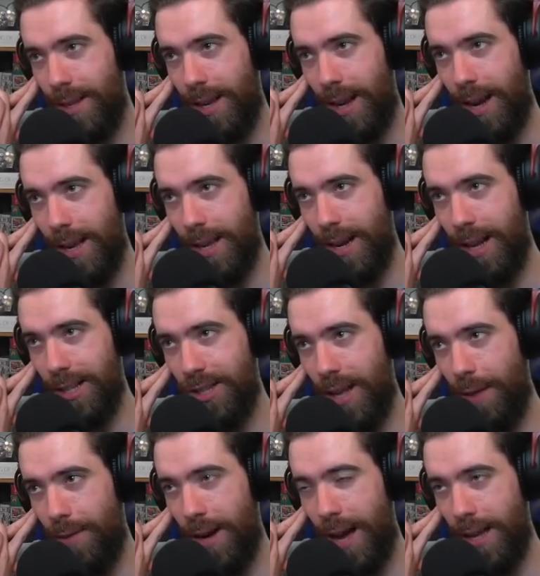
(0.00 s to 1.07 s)
Can I get a
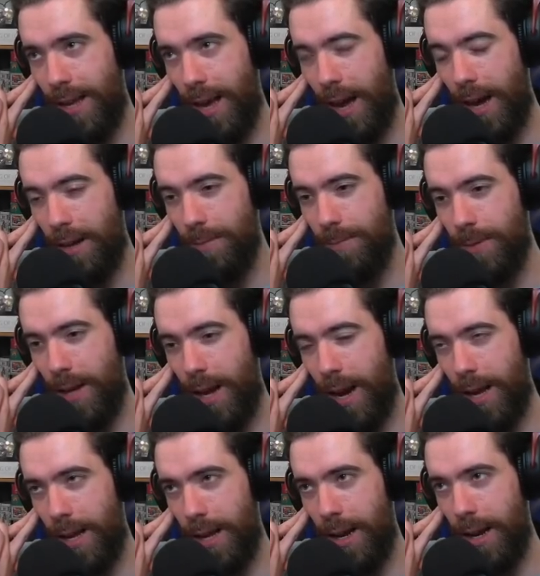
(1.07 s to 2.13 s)
7? I can. Can
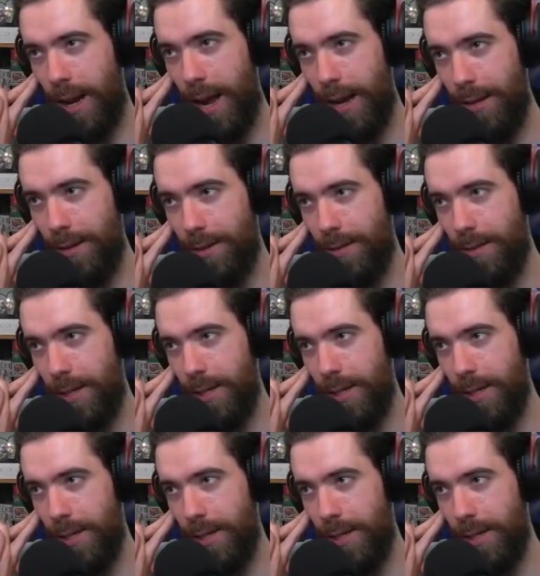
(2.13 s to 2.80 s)
I get an 8?